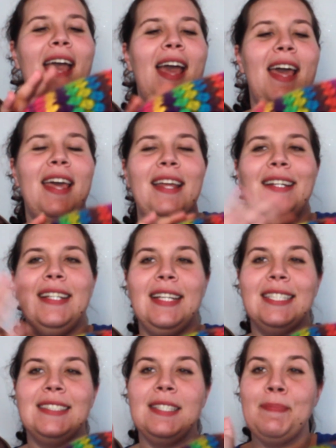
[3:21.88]
And
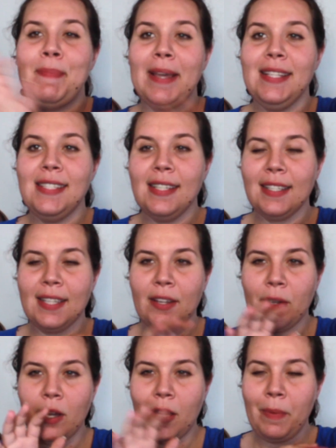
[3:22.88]
it's a basic
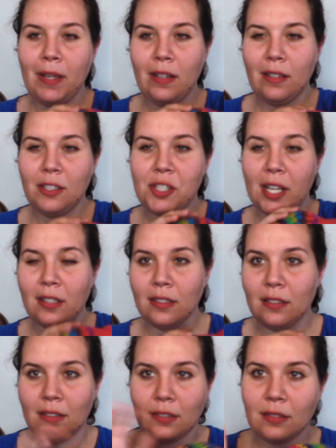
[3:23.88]
urban
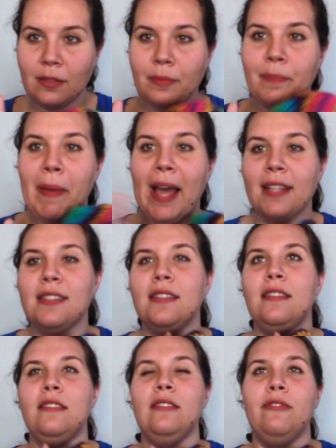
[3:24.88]
jungle
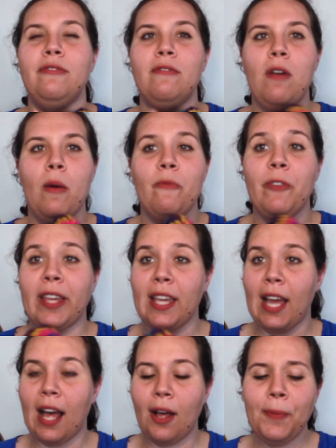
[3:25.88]
pattern from
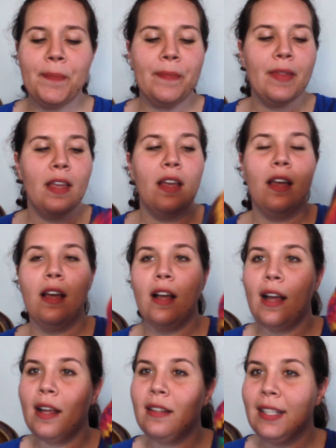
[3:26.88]
Vicky Howe.
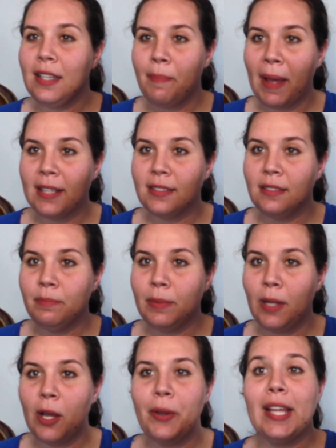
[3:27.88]
I'll link the pattern
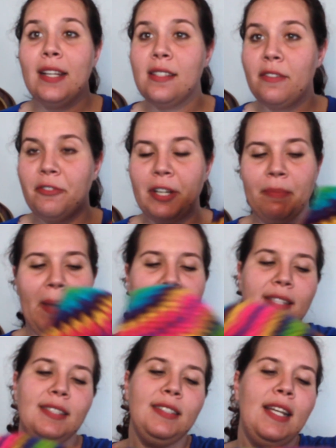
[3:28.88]
below. It is a free
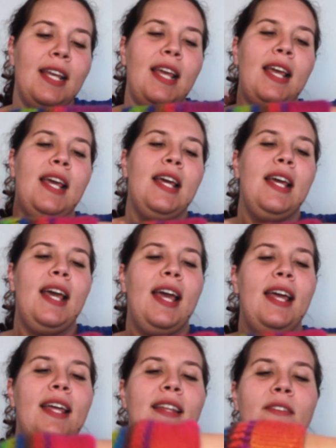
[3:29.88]
pattern.
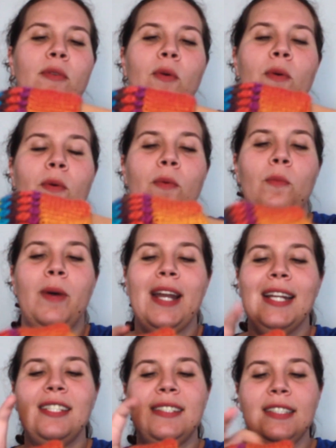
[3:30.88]
And what
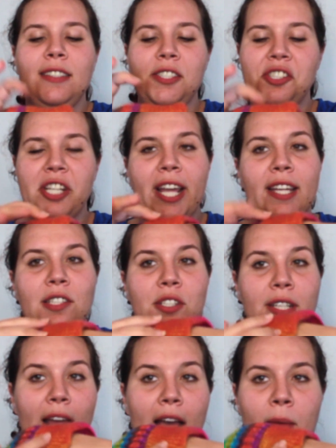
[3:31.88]
I did to change
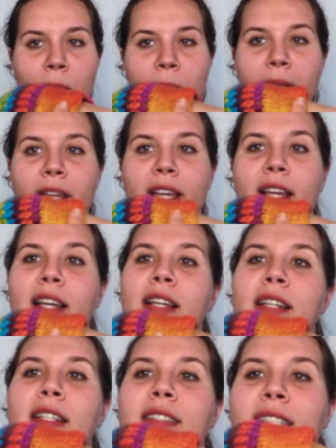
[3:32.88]
it up
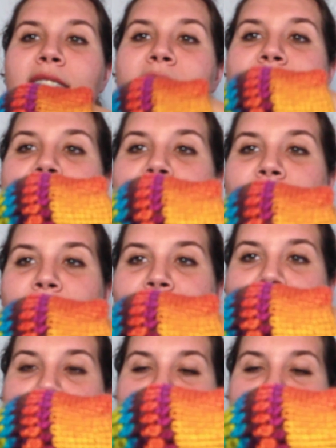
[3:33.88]
is instead of doing